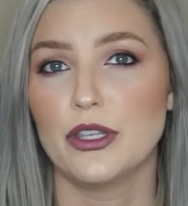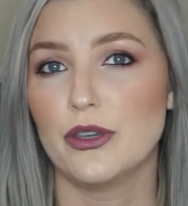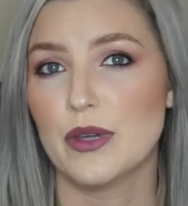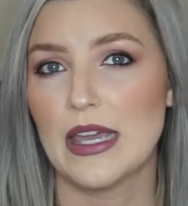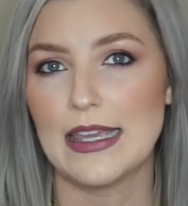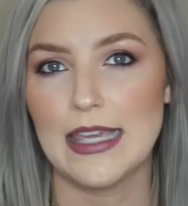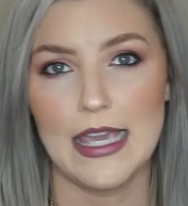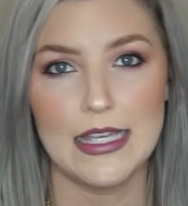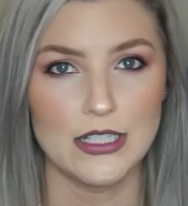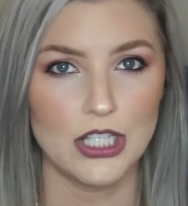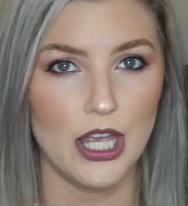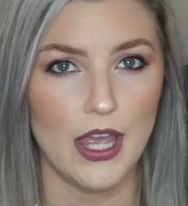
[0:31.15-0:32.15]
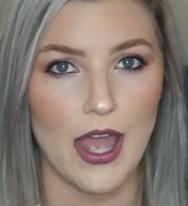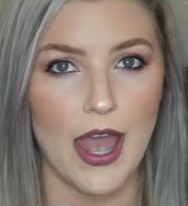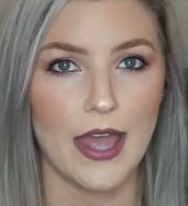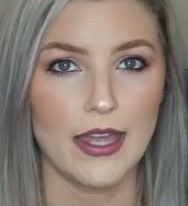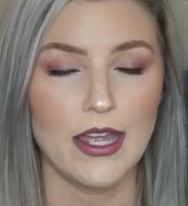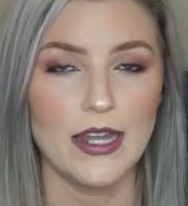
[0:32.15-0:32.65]
you can cancel
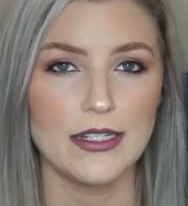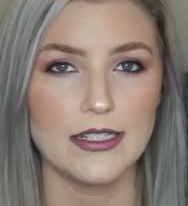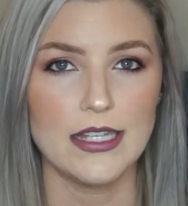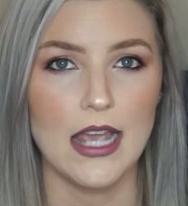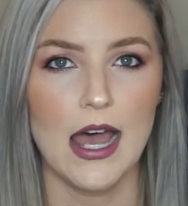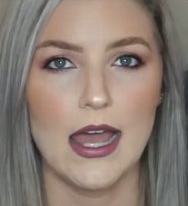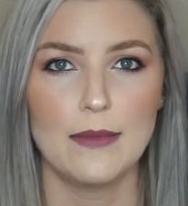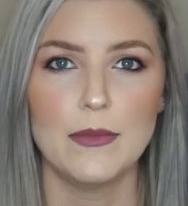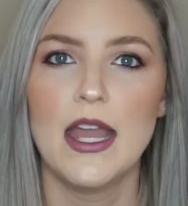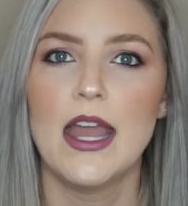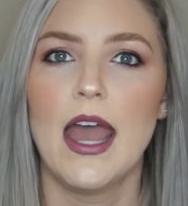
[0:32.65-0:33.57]
at any time,